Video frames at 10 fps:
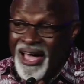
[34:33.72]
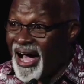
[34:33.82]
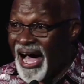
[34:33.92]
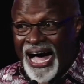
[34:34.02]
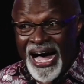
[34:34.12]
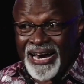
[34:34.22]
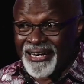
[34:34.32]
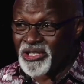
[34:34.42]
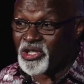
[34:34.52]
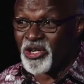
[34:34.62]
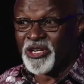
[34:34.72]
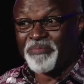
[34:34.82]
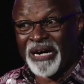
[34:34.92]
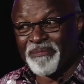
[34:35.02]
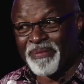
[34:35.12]
And John
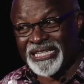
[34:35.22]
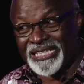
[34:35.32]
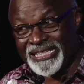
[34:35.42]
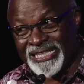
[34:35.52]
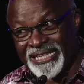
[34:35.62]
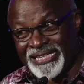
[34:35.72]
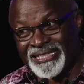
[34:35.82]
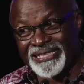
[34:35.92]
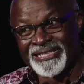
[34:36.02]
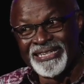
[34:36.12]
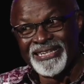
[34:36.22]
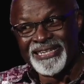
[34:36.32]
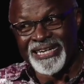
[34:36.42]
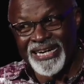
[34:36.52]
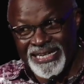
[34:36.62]
Piper didn't
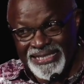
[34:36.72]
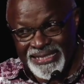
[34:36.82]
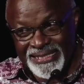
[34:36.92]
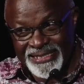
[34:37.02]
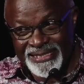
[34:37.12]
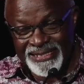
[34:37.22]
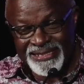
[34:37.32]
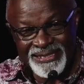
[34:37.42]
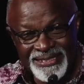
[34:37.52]
get it?